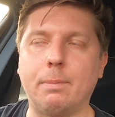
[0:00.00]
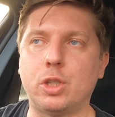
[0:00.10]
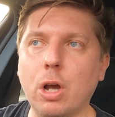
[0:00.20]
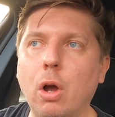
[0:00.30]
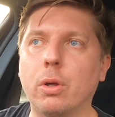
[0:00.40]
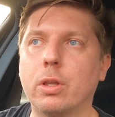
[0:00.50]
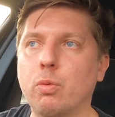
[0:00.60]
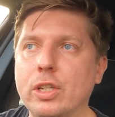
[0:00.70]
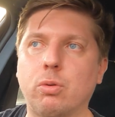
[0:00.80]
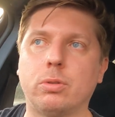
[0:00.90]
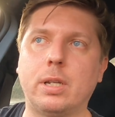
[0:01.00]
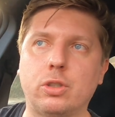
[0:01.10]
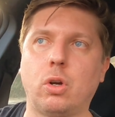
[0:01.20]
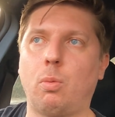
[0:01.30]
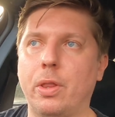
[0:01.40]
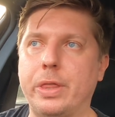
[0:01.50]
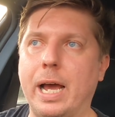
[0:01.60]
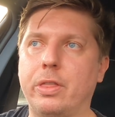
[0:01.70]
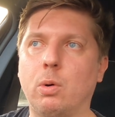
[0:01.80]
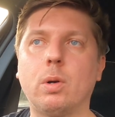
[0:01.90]
So the restaurant does not want
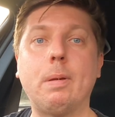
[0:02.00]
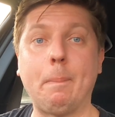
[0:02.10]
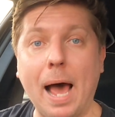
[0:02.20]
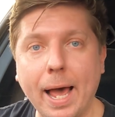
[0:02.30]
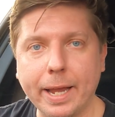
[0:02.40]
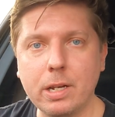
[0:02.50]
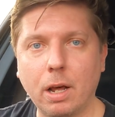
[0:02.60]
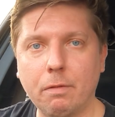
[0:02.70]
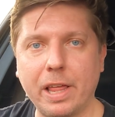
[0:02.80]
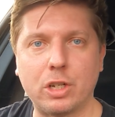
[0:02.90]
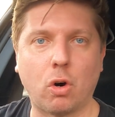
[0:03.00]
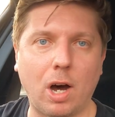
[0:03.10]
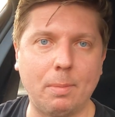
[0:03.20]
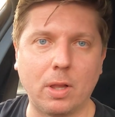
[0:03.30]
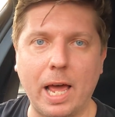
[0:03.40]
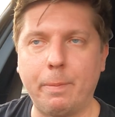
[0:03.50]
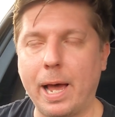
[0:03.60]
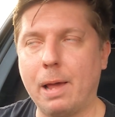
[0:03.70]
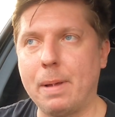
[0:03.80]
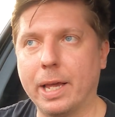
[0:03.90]
that. They want to be paid for their time and labor
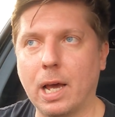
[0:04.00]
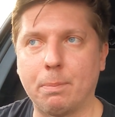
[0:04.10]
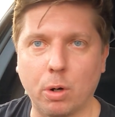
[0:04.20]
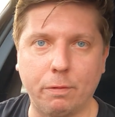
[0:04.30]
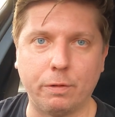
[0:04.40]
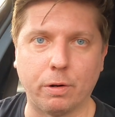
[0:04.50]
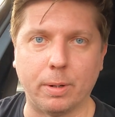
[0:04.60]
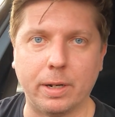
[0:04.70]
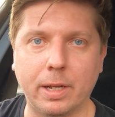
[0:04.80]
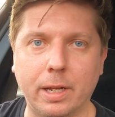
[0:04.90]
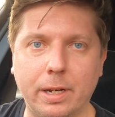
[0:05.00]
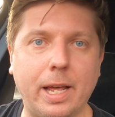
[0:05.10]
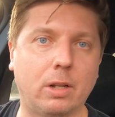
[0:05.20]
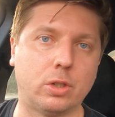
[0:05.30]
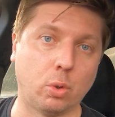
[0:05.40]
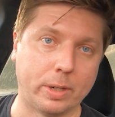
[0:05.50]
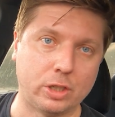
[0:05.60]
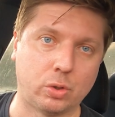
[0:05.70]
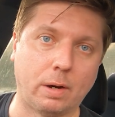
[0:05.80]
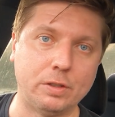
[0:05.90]
and make a profit from it. Now,
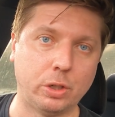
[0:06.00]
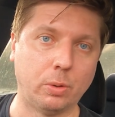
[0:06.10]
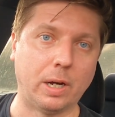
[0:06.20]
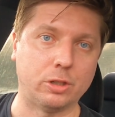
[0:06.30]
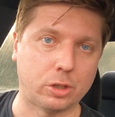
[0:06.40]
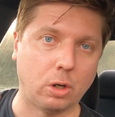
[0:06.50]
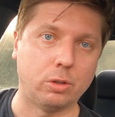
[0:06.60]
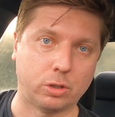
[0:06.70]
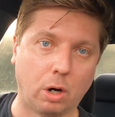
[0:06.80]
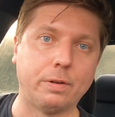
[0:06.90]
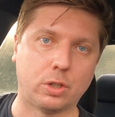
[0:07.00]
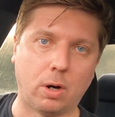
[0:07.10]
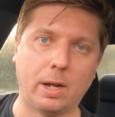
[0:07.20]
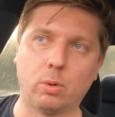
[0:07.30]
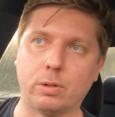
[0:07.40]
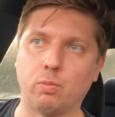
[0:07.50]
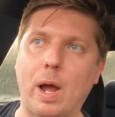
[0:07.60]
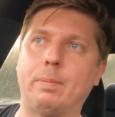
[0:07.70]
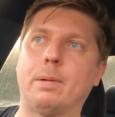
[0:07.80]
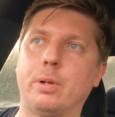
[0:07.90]
DoorDash drivers who are so self-entitled and
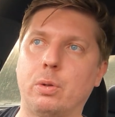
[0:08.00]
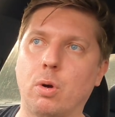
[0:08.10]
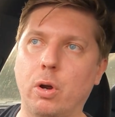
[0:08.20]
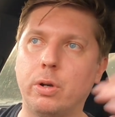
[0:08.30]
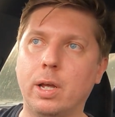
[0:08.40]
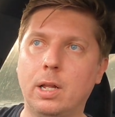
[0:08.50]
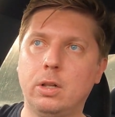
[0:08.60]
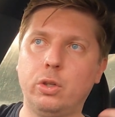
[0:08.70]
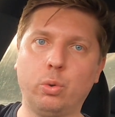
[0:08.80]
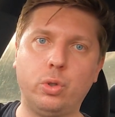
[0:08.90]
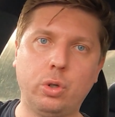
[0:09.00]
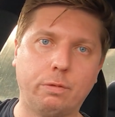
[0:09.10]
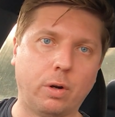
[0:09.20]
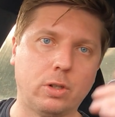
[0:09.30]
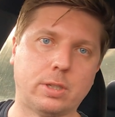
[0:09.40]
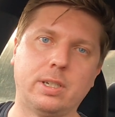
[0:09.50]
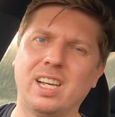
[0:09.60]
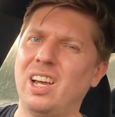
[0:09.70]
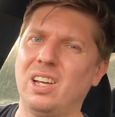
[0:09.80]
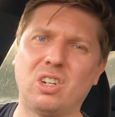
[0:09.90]
wrapped up in their own little universe, and
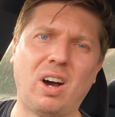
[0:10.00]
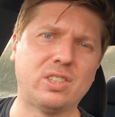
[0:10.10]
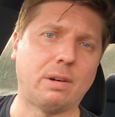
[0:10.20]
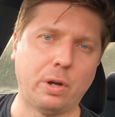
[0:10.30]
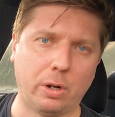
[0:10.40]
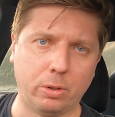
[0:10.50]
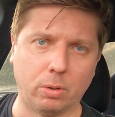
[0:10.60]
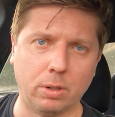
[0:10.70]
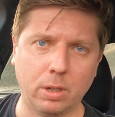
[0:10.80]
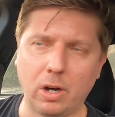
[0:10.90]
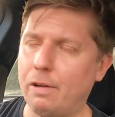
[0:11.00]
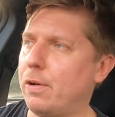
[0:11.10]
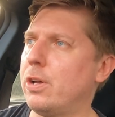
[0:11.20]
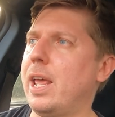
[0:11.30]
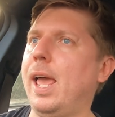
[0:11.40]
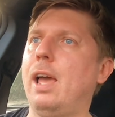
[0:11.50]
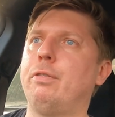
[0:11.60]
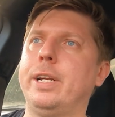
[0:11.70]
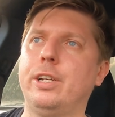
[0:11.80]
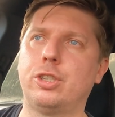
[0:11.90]
guys, I've heard it all. I've heard
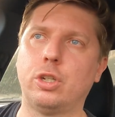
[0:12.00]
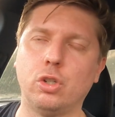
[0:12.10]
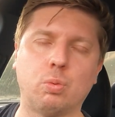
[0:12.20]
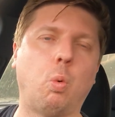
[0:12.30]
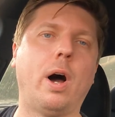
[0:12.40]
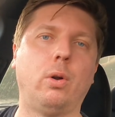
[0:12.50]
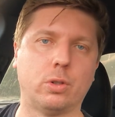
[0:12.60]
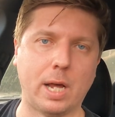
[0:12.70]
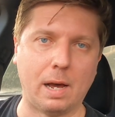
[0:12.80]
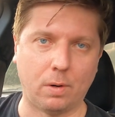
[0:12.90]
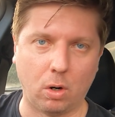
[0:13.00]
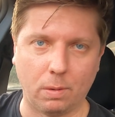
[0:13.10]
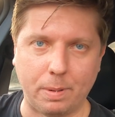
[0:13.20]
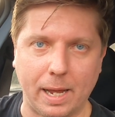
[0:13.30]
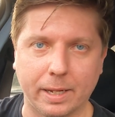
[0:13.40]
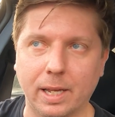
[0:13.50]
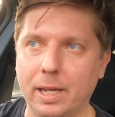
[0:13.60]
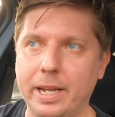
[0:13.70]
every excuse why not to have a hot bag.